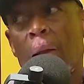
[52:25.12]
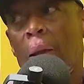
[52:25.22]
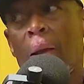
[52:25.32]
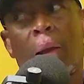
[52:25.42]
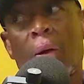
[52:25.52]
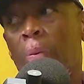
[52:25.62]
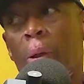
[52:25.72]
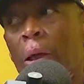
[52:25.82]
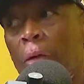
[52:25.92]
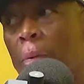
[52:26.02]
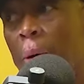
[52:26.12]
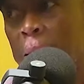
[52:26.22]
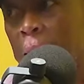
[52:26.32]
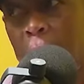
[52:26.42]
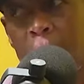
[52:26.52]
They're not being given much
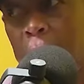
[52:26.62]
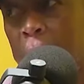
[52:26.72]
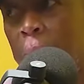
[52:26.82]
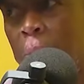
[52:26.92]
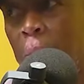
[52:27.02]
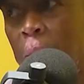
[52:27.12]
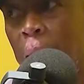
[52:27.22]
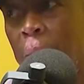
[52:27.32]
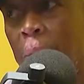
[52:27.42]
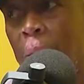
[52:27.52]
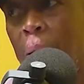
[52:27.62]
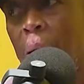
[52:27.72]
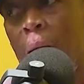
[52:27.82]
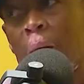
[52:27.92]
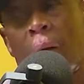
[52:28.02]
adaptation period. Eh?
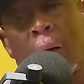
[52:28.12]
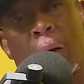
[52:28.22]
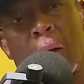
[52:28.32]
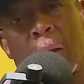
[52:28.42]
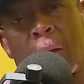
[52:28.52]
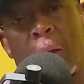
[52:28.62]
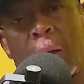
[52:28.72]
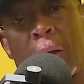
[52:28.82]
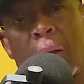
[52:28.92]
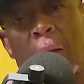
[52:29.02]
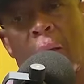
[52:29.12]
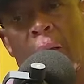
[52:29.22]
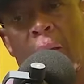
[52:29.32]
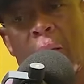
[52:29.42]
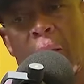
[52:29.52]
Okay. They they,
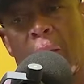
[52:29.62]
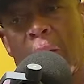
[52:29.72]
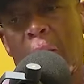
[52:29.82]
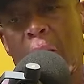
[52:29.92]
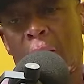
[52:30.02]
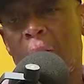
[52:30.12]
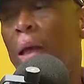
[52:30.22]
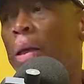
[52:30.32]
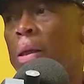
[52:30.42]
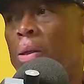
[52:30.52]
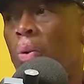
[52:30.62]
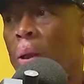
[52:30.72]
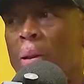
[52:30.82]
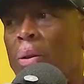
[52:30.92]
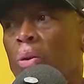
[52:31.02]
they, they, they they recycle the
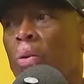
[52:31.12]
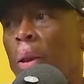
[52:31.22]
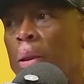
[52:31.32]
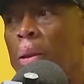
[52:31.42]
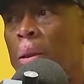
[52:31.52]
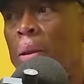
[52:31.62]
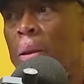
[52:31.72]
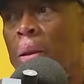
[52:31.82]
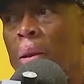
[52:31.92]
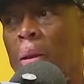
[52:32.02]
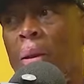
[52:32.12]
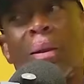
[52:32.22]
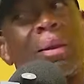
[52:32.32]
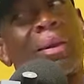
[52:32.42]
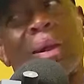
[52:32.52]
squad too much.
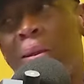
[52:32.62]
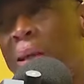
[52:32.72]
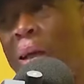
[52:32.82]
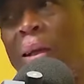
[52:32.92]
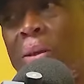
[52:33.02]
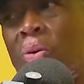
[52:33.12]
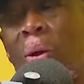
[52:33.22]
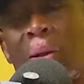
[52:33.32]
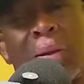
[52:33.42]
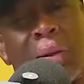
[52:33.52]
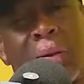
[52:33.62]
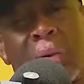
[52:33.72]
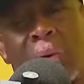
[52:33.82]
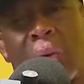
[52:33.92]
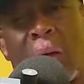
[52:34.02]
They recycle the squad.
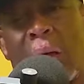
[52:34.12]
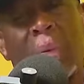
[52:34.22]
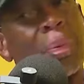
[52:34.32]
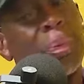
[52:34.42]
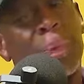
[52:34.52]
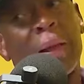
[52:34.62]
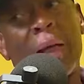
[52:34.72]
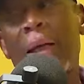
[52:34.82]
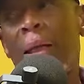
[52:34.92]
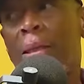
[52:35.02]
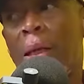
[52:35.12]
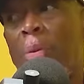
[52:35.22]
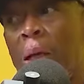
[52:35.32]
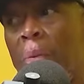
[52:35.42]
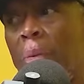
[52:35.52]
You, but then at the same
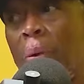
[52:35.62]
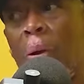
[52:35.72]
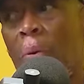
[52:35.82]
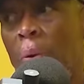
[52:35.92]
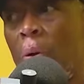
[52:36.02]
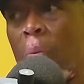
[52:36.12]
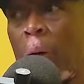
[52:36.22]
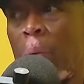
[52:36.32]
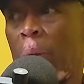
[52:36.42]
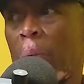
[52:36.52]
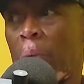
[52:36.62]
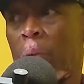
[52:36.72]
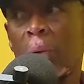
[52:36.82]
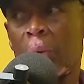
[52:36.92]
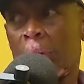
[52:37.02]
time, we don't blame them.
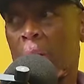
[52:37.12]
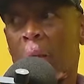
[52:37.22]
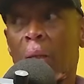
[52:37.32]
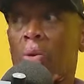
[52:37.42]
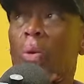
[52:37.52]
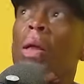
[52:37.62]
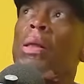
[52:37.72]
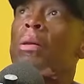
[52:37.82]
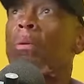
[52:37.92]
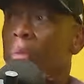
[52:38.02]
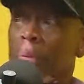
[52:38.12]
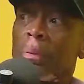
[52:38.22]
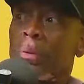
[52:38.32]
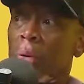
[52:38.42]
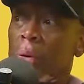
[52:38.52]
Custodians,
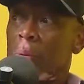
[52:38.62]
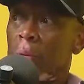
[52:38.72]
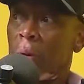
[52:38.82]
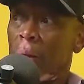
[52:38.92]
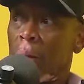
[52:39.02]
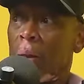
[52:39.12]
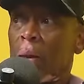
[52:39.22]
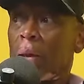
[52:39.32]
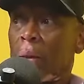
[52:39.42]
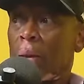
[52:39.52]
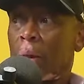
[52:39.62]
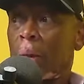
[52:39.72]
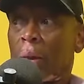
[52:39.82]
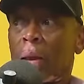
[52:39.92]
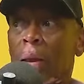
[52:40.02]
They don't care.